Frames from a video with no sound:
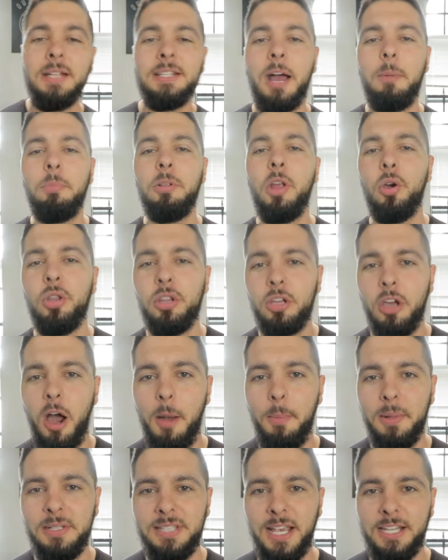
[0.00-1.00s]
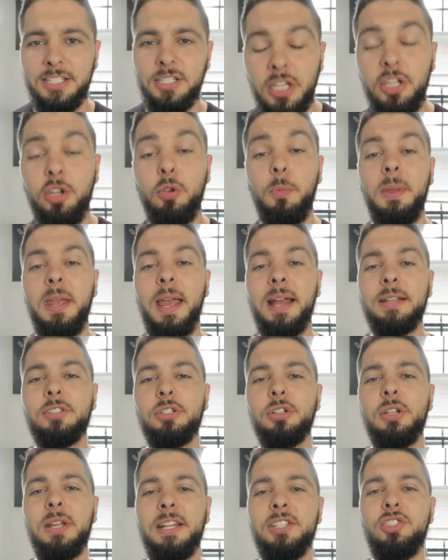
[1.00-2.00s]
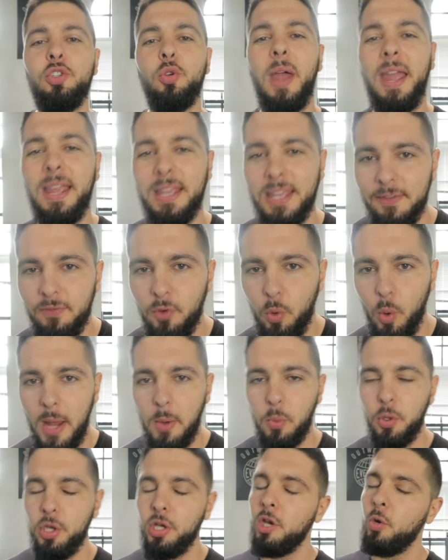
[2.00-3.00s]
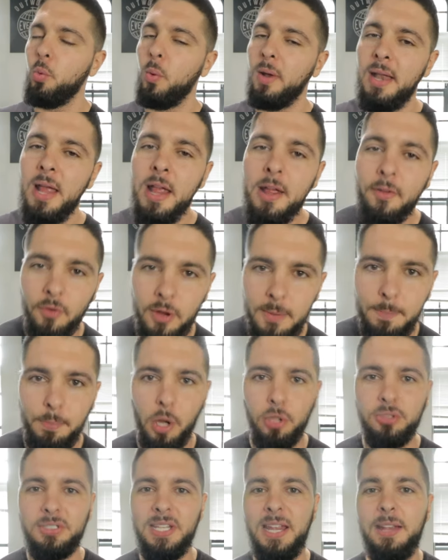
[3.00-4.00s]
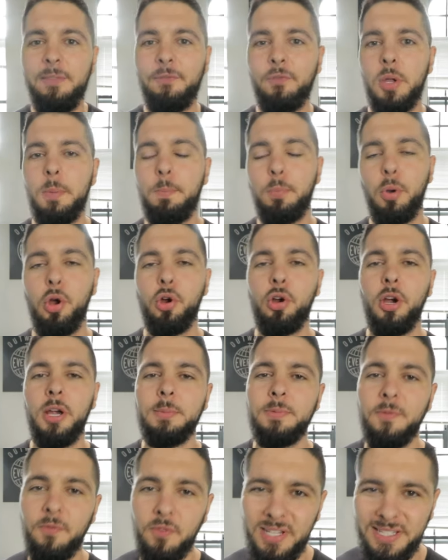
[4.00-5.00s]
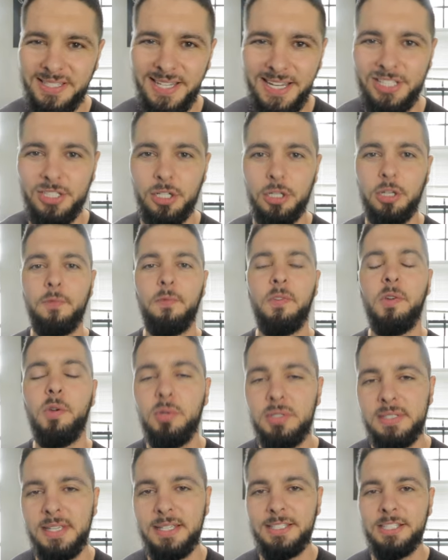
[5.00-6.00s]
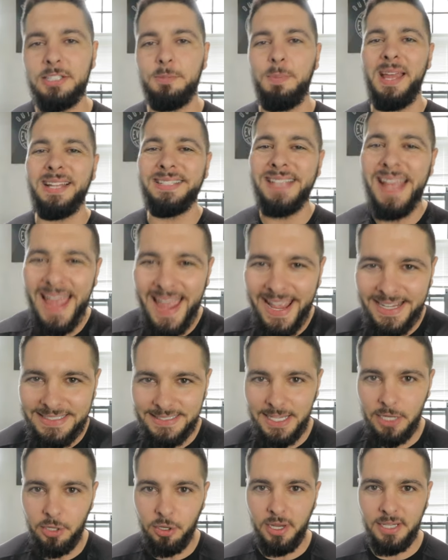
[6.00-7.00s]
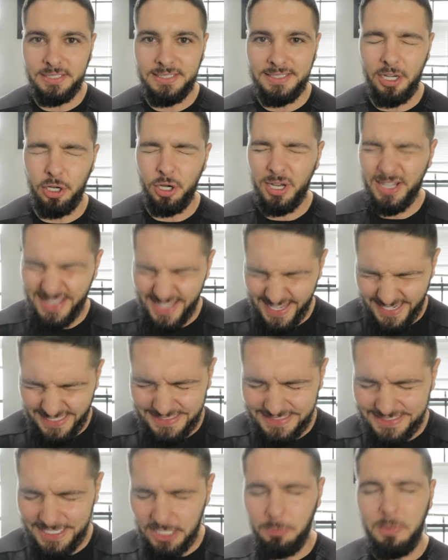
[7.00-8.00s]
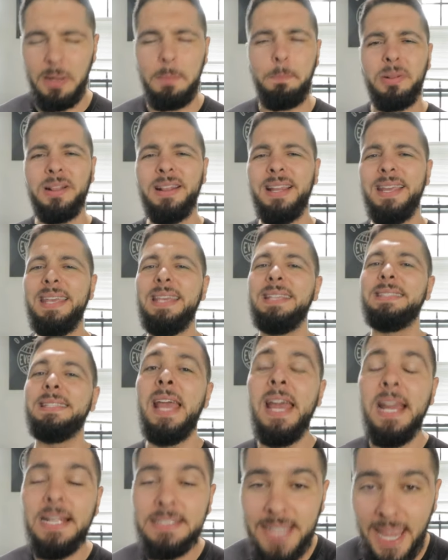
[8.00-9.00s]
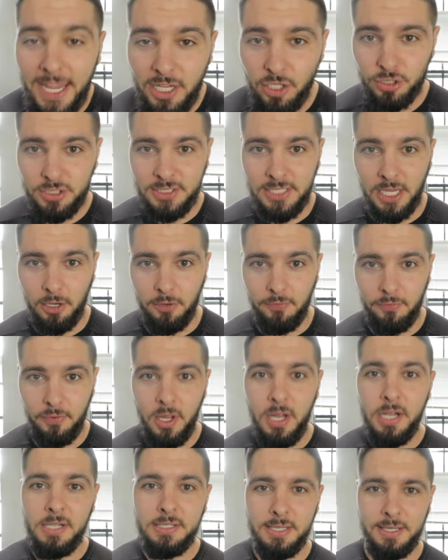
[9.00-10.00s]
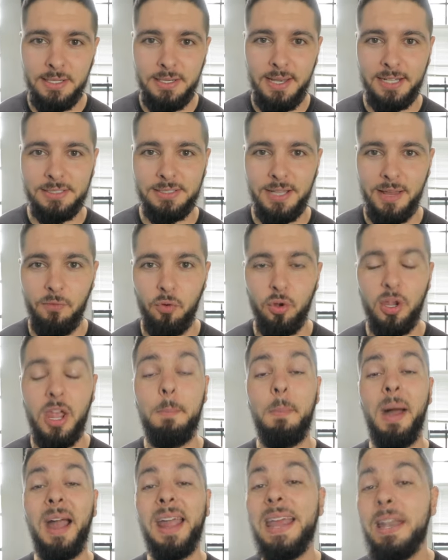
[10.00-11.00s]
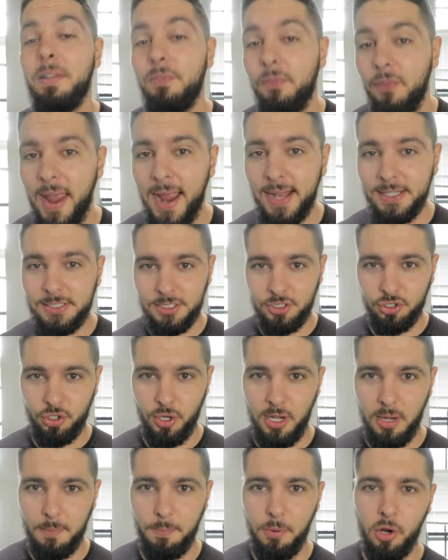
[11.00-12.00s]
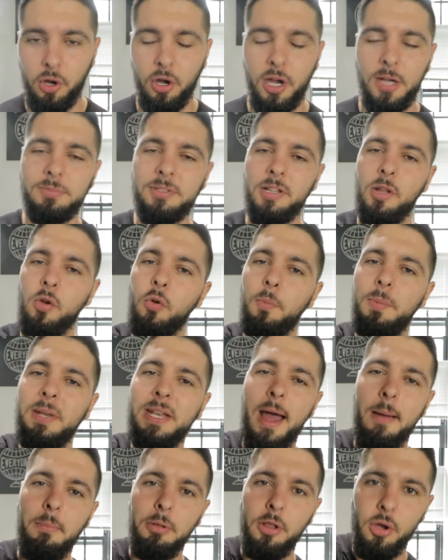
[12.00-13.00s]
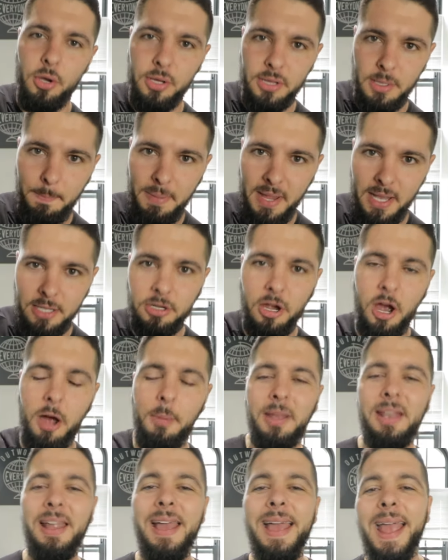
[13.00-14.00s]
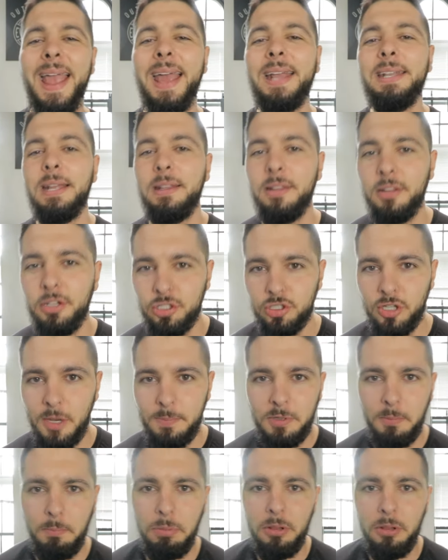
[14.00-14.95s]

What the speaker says: down below in the comment section, and you'll be entered into a giveaway where you could win free protein, free programs, free t-shirts, free resistance bands, etc. And ladies and gentlemen, please take yourself to the next level. Get my advanced training programs. Link will be down below in the pinned comment and in the description